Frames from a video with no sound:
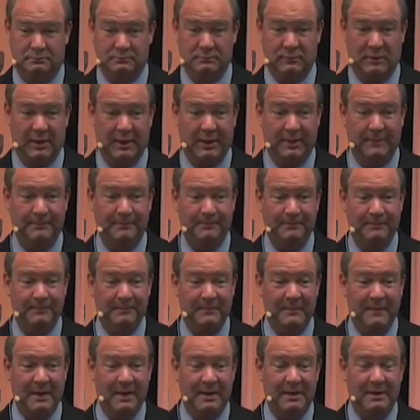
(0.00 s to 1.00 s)
Okay?
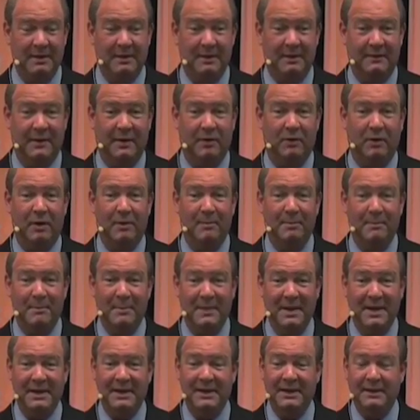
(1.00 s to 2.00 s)
There are
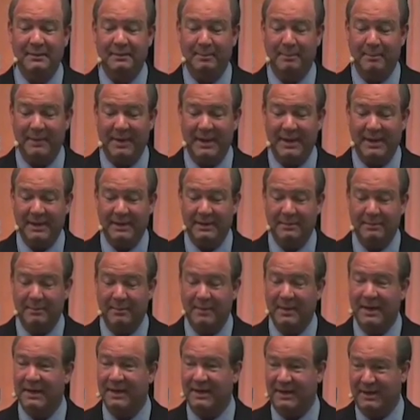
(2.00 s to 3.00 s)
many, many,
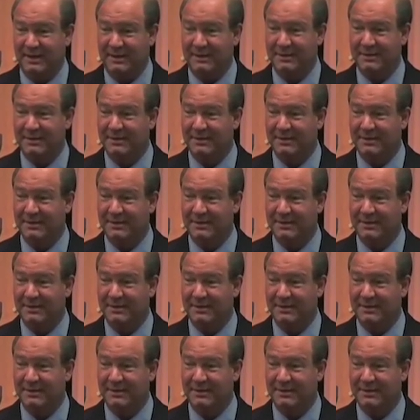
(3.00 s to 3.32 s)
many